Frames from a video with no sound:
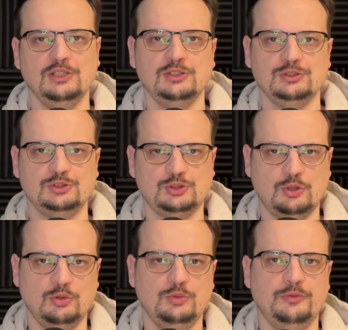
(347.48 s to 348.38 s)

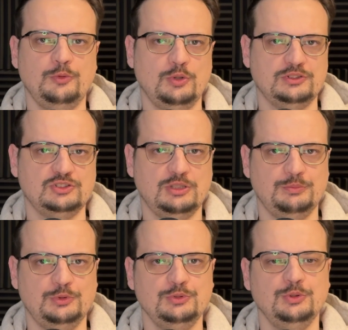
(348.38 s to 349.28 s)
So, for
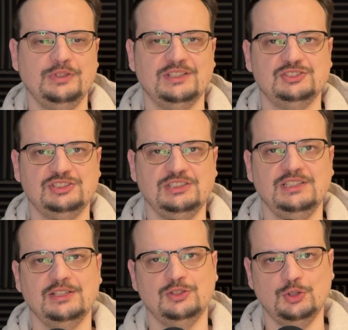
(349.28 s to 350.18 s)
example, you can see
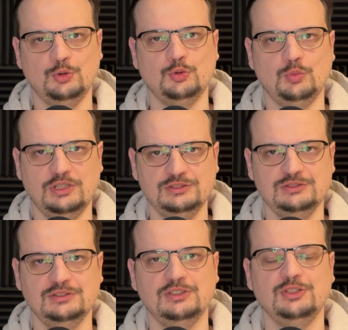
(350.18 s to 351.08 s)
that node
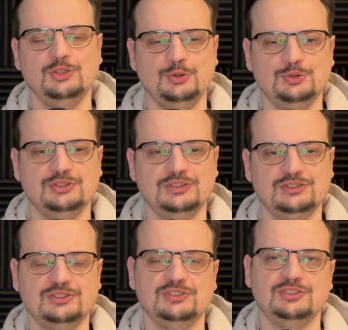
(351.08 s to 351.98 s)
1
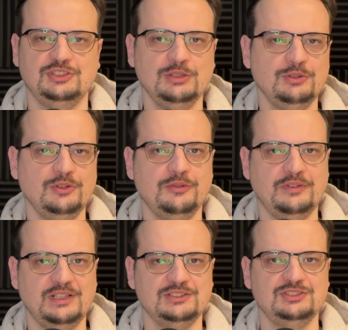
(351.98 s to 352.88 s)
uses serial
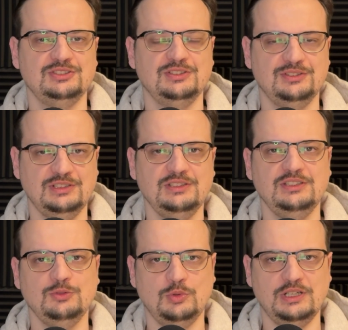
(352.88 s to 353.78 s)
device
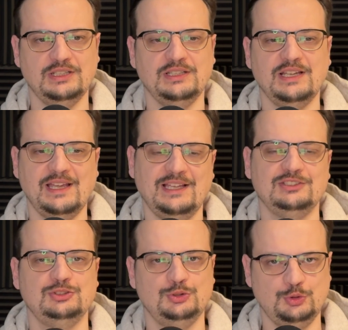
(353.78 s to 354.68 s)

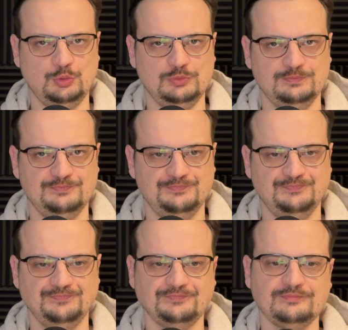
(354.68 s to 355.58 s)
TTY-S2.
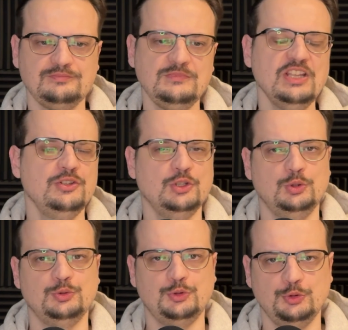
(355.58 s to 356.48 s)

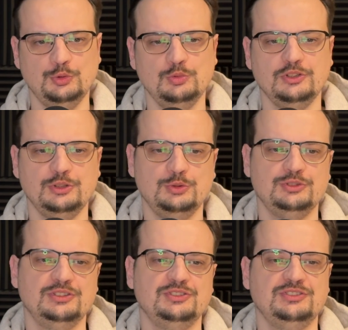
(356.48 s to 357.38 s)
Node 2
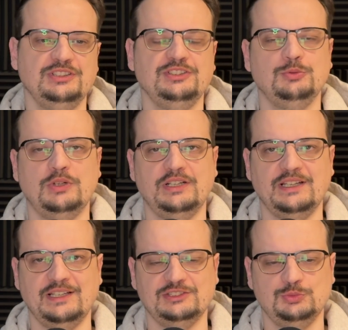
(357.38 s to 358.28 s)
uses
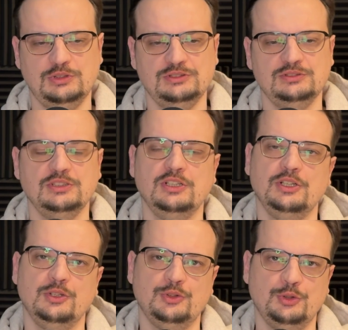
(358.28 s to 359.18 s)
TTY-S1,
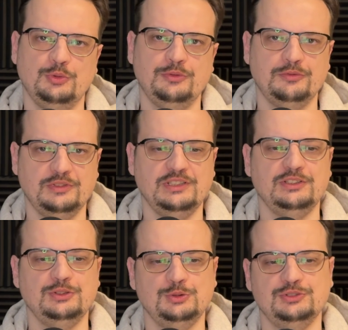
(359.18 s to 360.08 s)
node 3
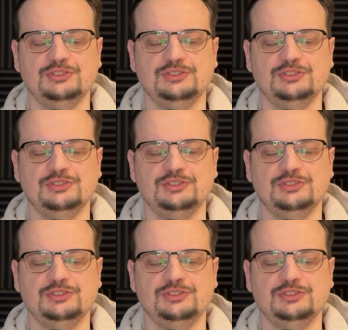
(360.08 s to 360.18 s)
uses